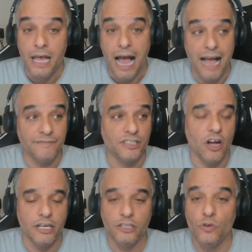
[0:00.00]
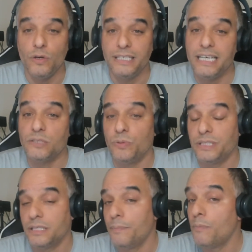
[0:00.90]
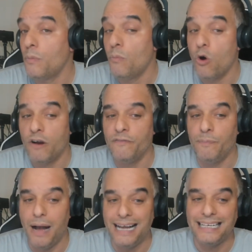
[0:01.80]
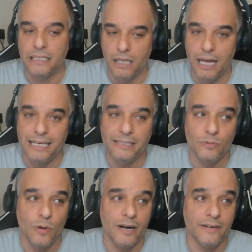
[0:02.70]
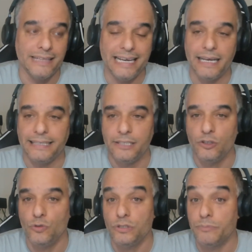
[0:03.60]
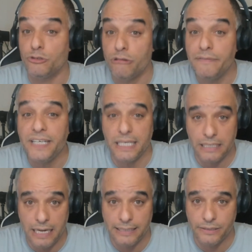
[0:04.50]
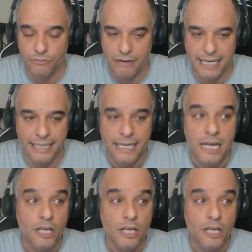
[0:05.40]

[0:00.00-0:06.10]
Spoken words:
I've started doing this with some more of my clients where they like to do some trivia nights, right?